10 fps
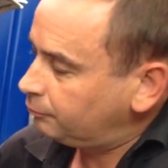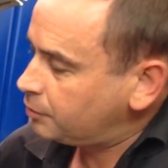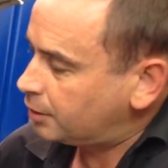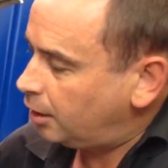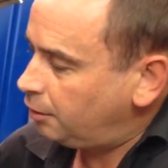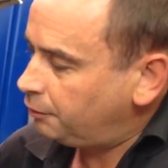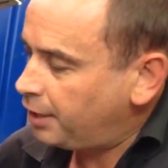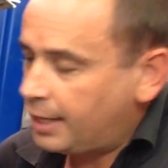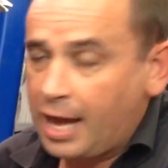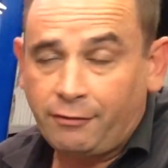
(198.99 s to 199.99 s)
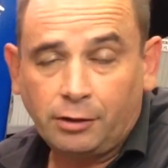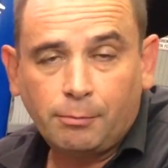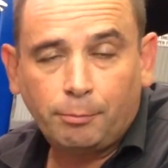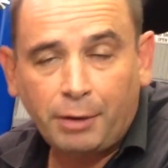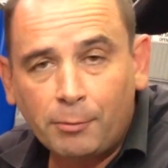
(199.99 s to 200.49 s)
So there you have it.
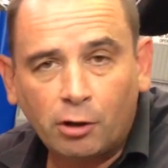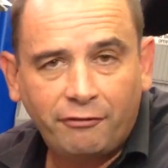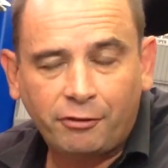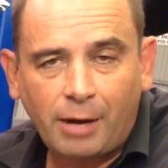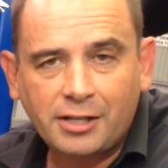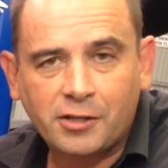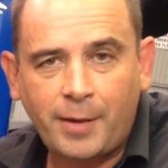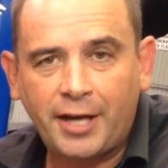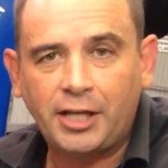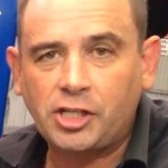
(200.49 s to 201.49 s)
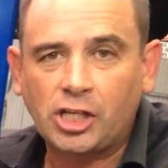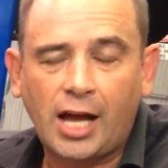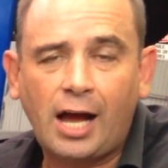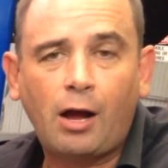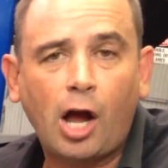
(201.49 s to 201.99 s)
A bit more information about
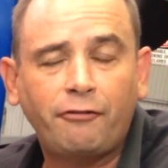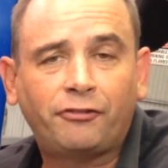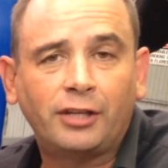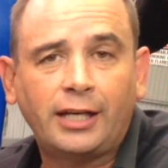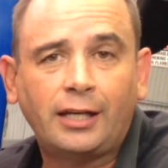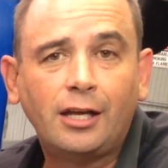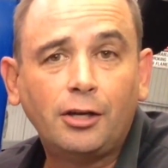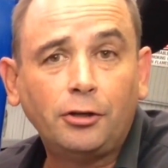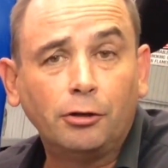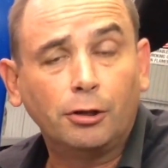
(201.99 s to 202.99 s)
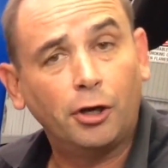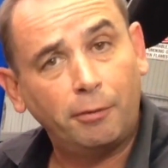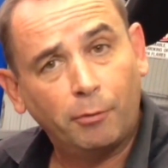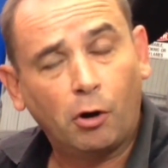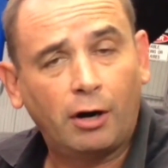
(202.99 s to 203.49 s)
EGR. Hopefully you'll learn
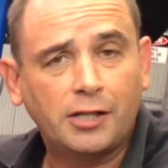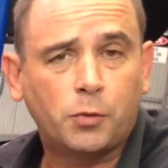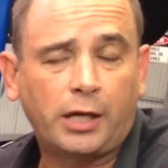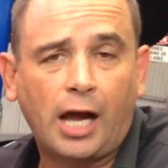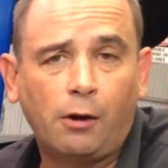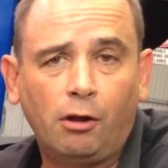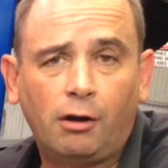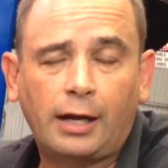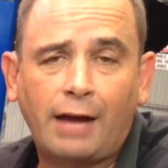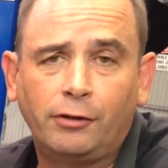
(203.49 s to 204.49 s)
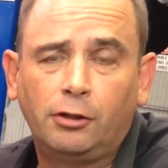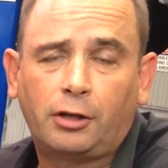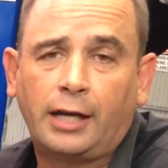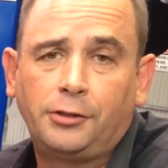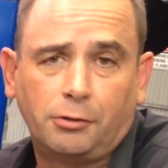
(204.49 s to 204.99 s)
more as we go along. Have a look
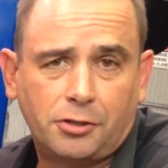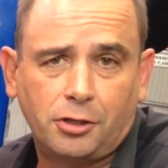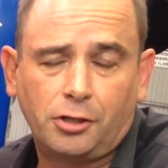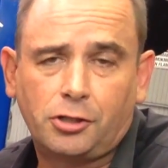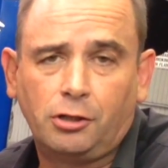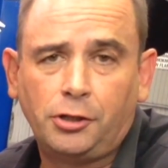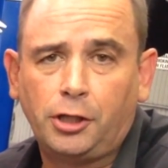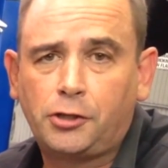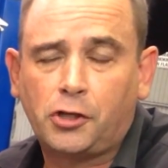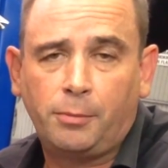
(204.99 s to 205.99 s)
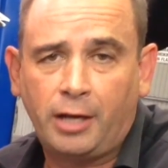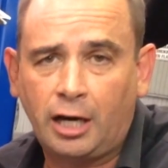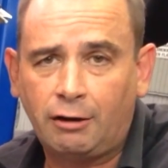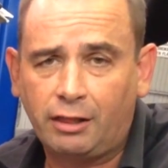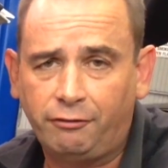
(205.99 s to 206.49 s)
and do a search on YouTube and
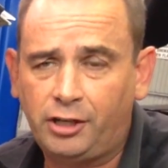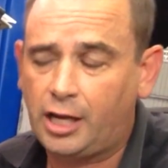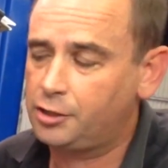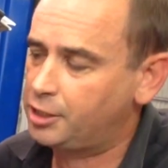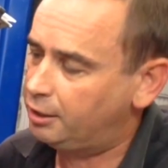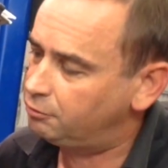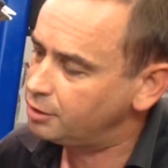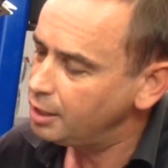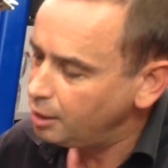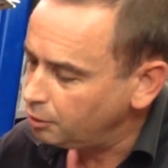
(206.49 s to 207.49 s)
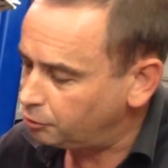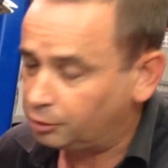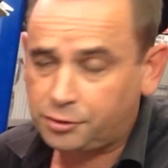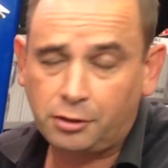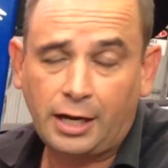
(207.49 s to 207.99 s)
our other video channels. You'll
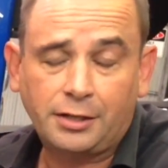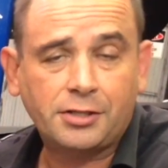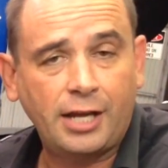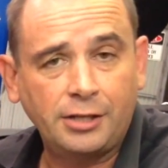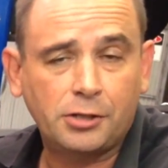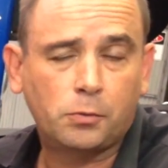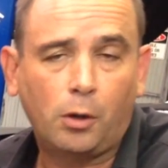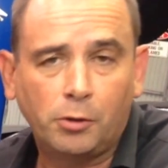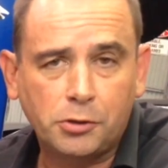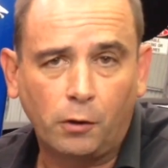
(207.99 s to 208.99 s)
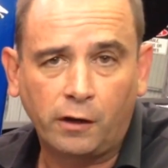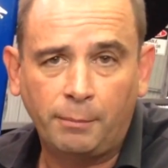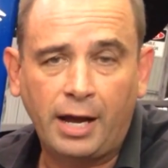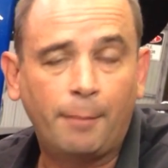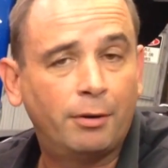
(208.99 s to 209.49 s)
soon understand just what we're talking
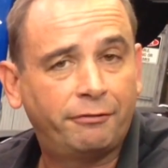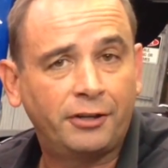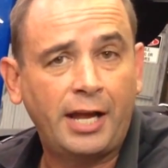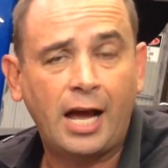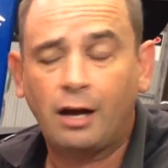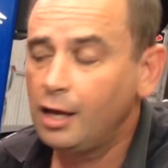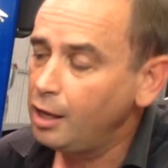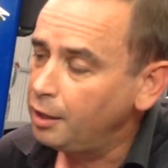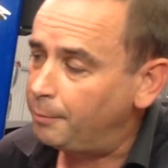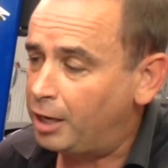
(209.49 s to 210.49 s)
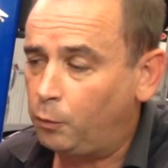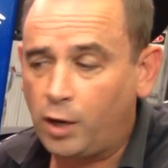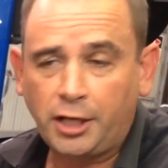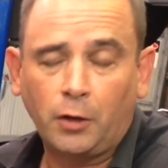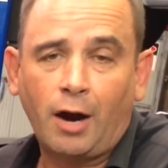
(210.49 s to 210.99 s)
about. But for now, no matter where
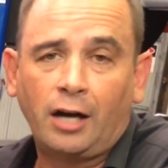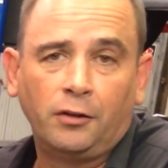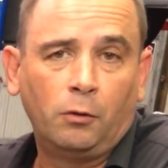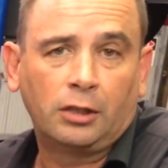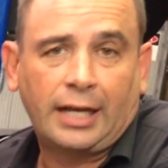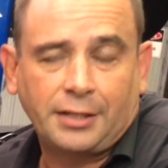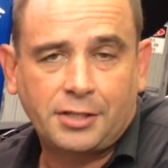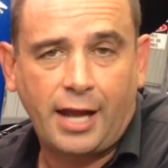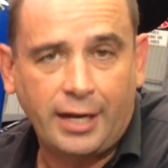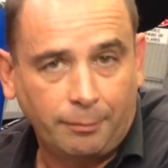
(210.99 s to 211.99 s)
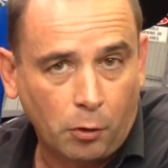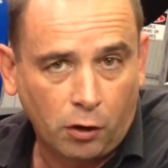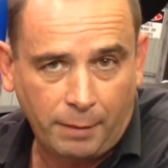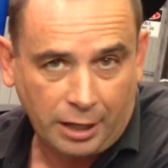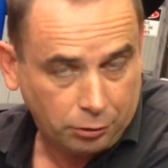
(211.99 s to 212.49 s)
you are in the world, understanding more
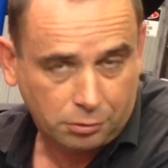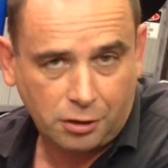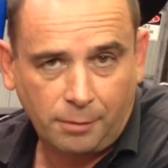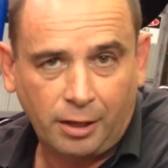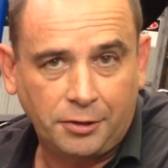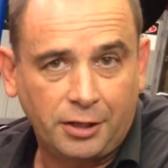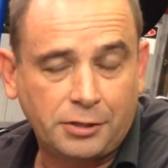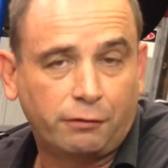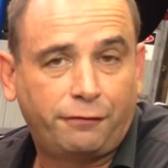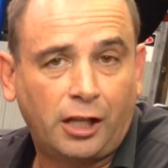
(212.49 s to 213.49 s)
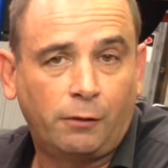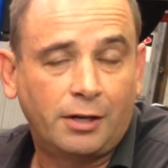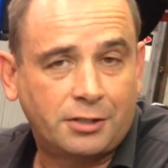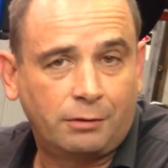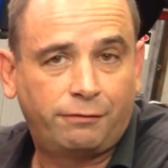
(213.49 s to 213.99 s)
about your turbo diesel, follow
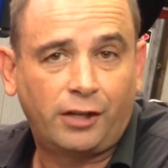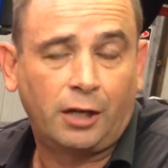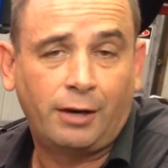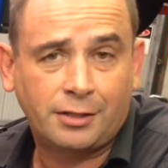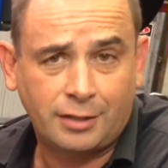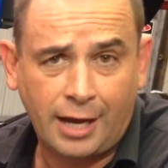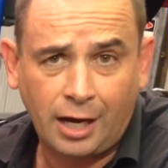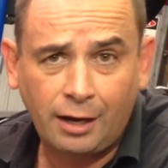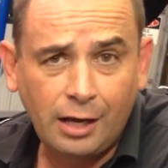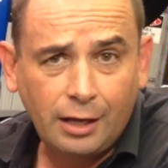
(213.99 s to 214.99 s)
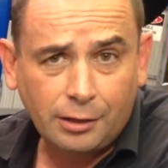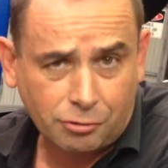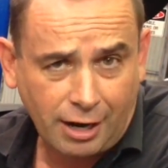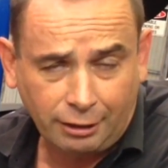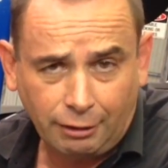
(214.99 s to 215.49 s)
us and follow us, our
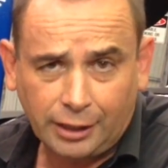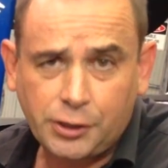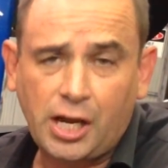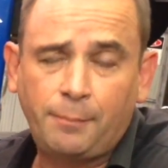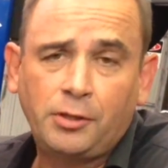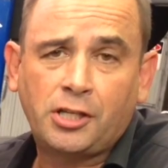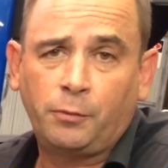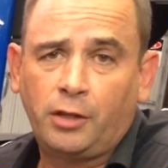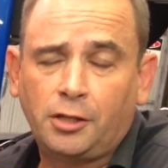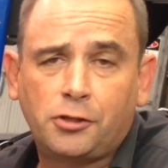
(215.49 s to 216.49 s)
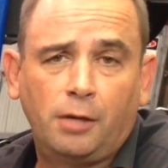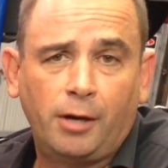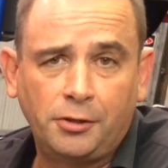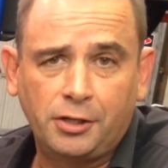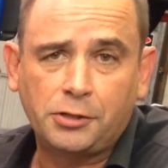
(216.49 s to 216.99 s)
Australian Rally Championship with our
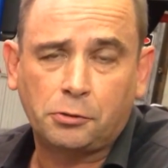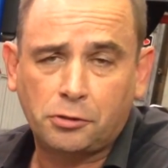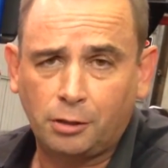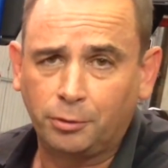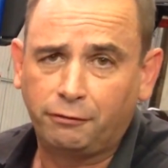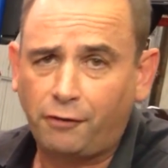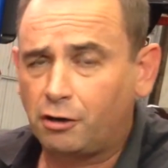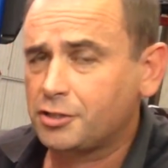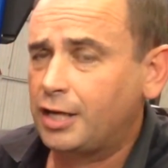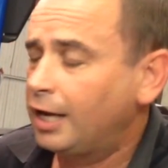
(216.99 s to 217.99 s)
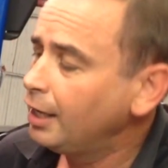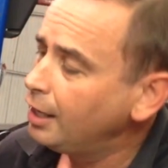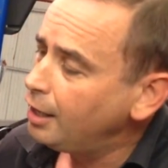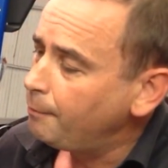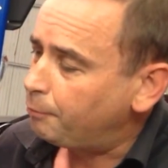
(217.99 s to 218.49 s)
turbo diesel Subaru Forester.
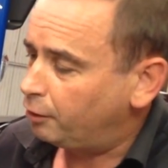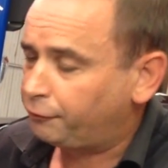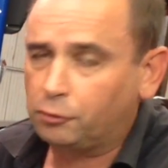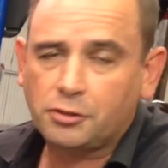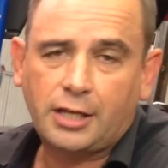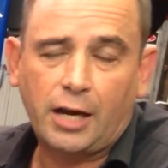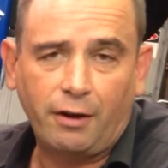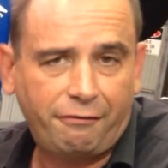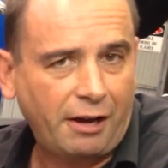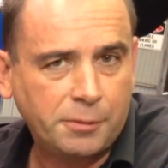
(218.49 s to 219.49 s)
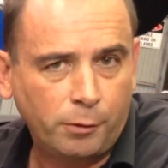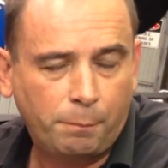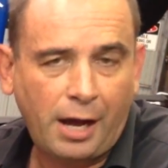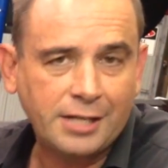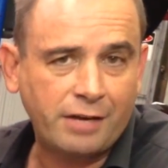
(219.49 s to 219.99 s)
But of course, go to our Facebook
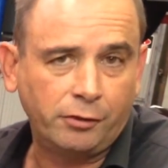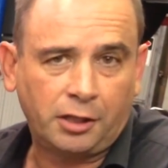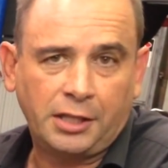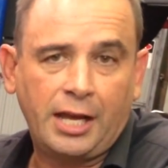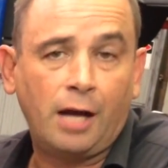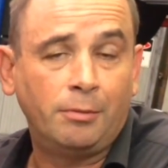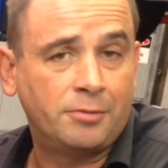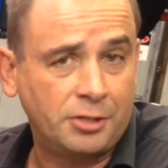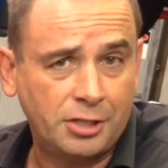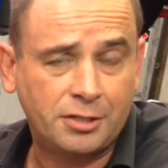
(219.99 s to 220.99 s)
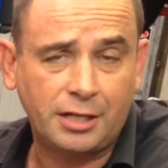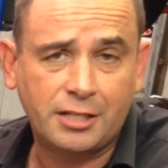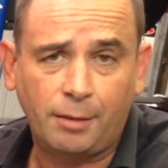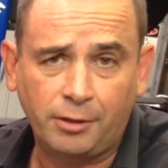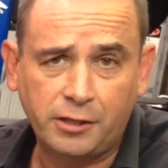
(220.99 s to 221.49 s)
page, have a look at the albums and just see
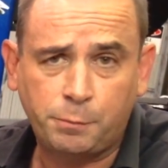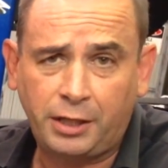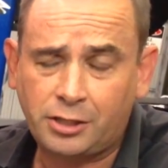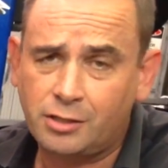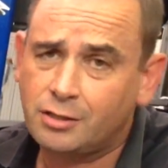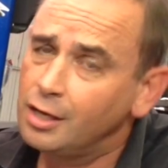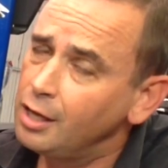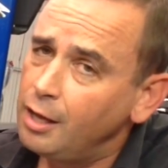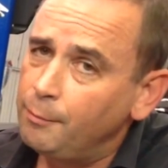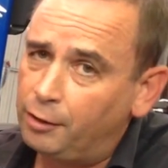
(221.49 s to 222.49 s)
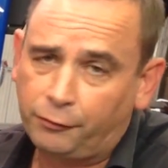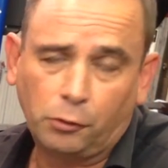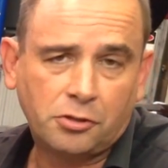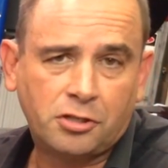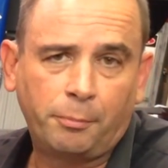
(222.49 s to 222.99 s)
some of these pictures. But of
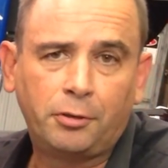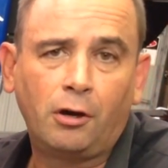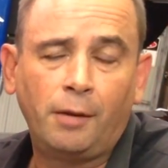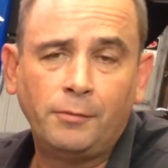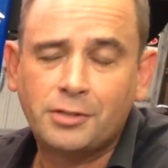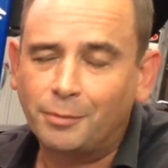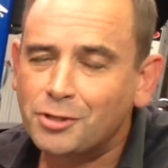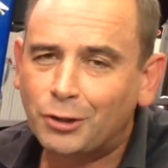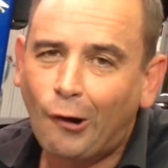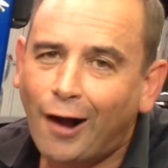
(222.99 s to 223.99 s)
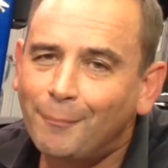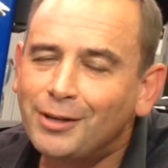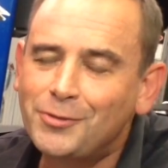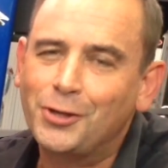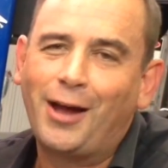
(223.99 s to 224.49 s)
course,
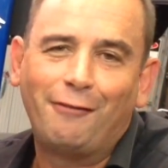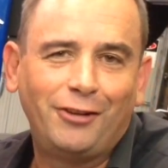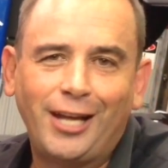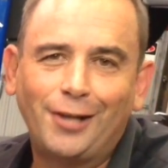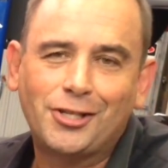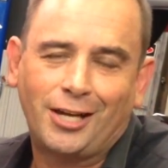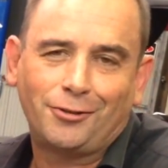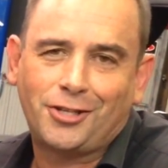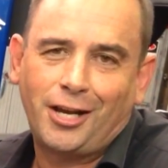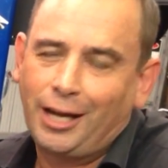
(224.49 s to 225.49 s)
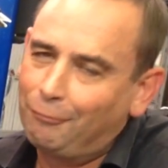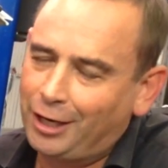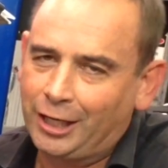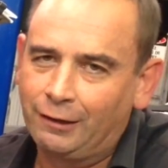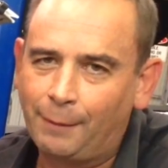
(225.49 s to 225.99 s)
subscribe to our video channel so you get
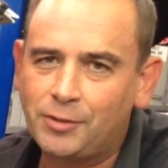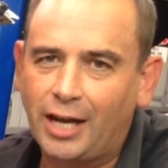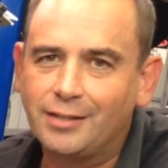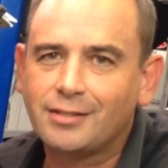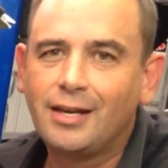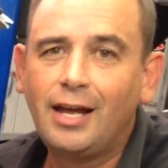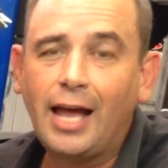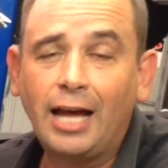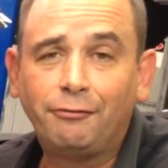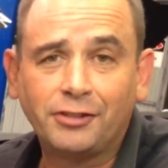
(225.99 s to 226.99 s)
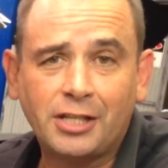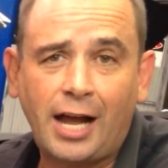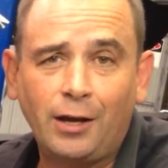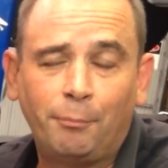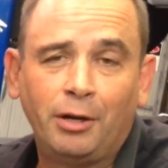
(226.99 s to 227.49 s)
regular updates. And for
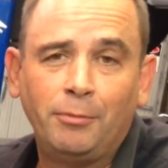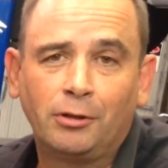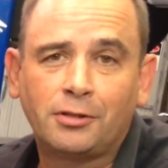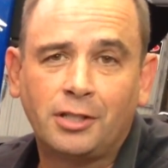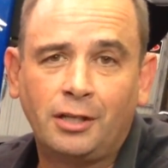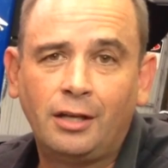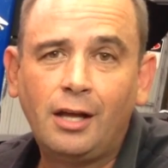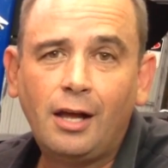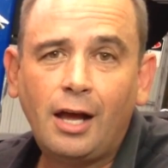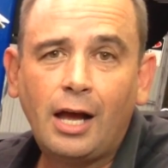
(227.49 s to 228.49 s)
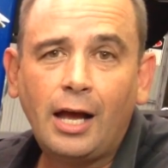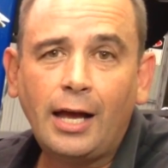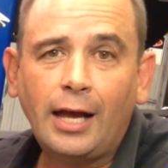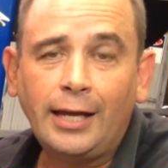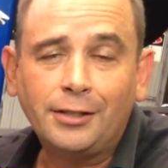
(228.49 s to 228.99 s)
today, I'm Brett Middleton
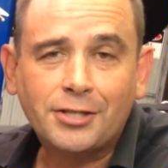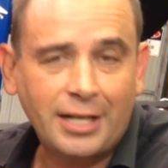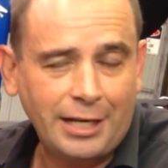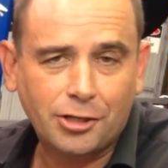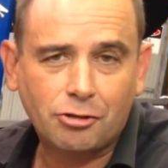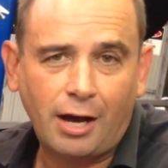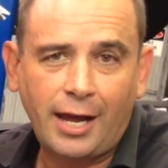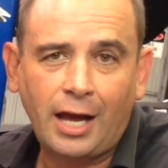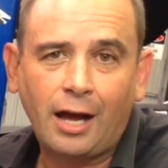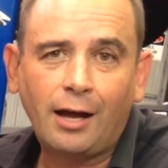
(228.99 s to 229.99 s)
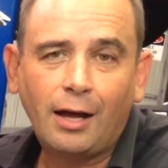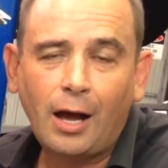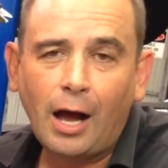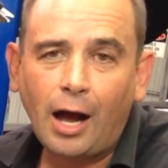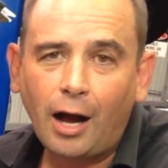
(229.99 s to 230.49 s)
in Sydney, Australia.
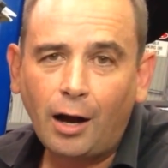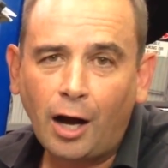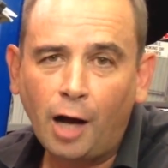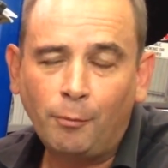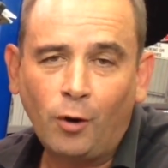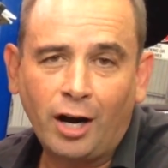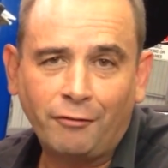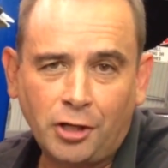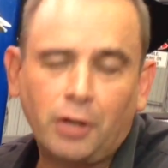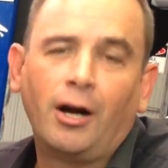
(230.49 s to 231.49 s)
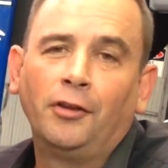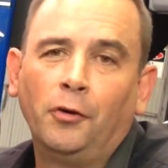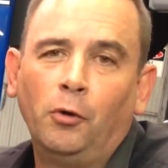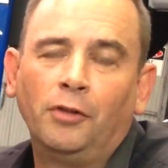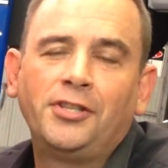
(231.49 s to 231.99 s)
I hope wherever you are in the
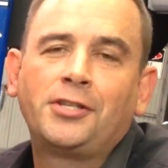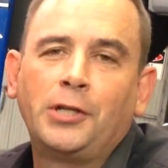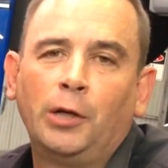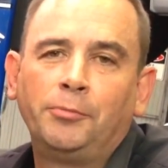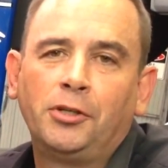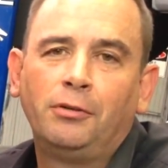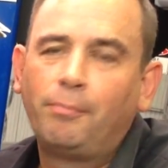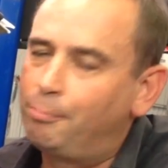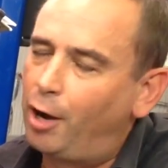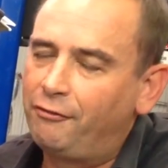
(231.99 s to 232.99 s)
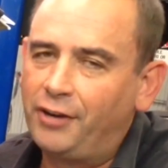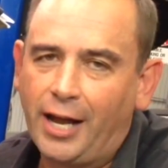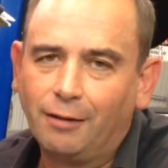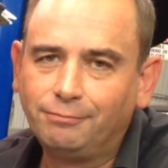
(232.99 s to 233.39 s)
world, this has helped you. Bye for now.